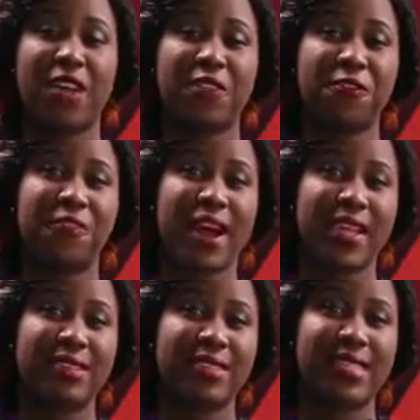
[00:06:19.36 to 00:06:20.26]
Now, the
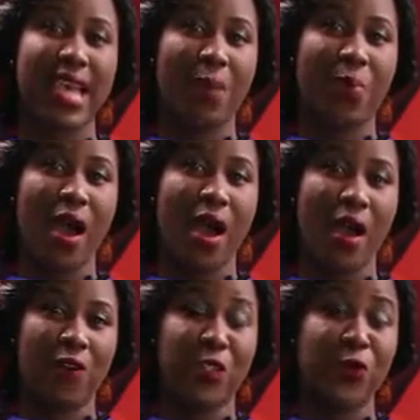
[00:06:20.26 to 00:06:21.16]
final step
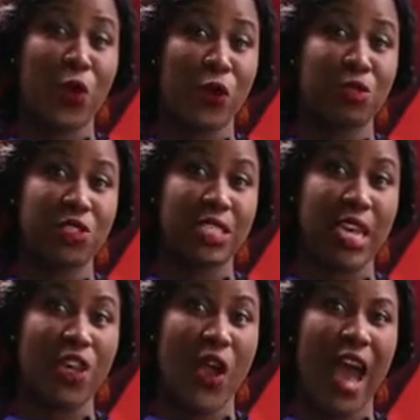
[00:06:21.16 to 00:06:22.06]
for the program
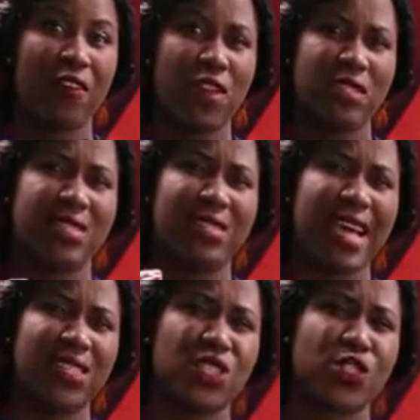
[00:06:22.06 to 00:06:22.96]
today, you have a
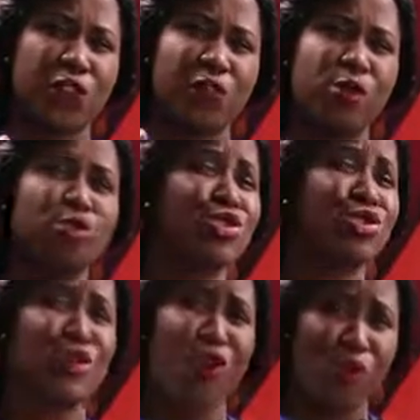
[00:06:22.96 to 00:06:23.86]
set your
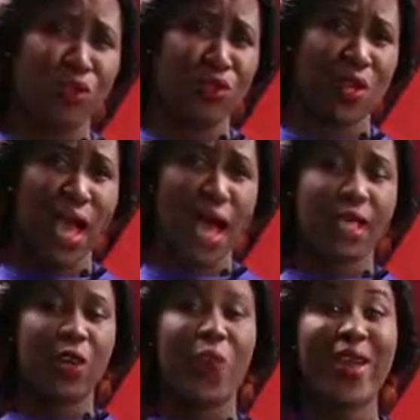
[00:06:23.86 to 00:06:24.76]
future goals.
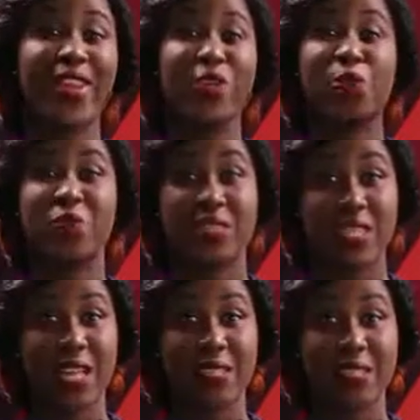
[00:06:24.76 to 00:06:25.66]
Now, whether your
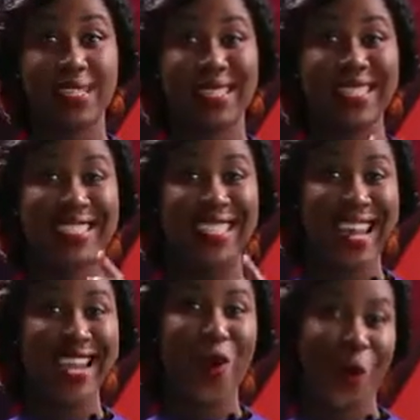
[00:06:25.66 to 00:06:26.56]
business is a
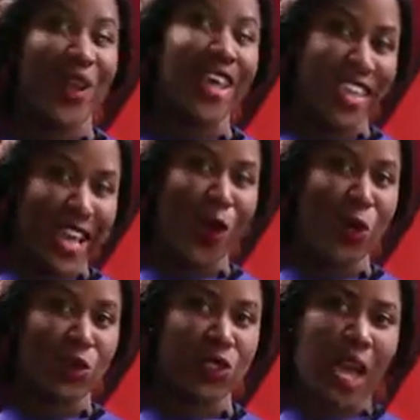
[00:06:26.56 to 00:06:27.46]
day or a year
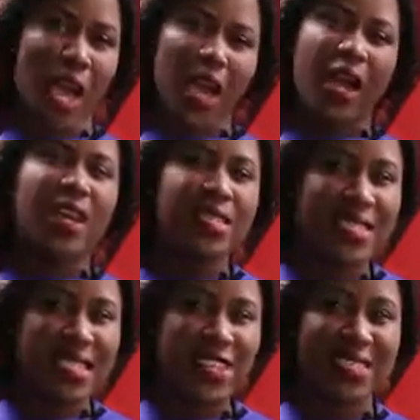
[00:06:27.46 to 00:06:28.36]
old,
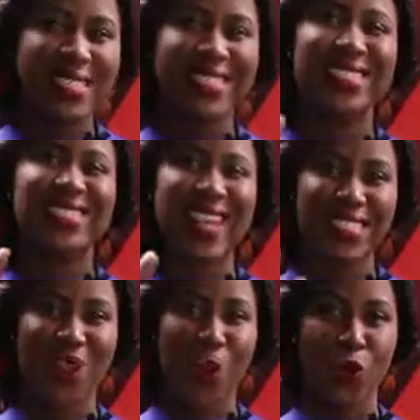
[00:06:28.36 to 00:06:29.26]
continuously
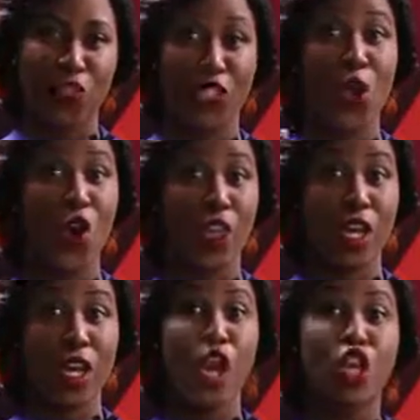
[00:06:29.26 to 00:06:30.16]
set goals in
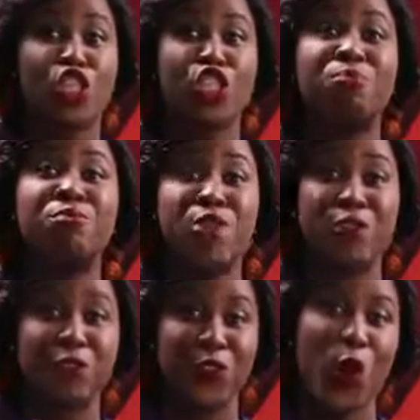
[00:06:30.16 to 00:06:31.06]
order to
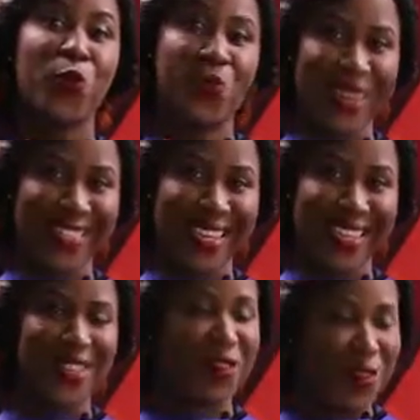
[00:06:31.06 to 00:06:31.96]
move your
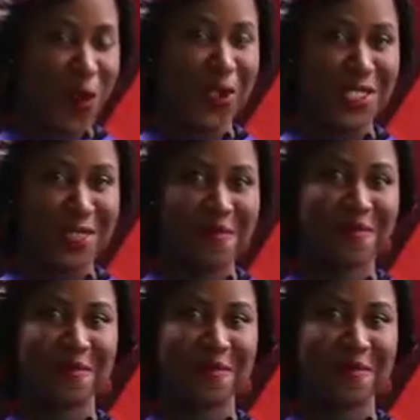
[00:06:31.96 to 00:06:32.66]
business forward.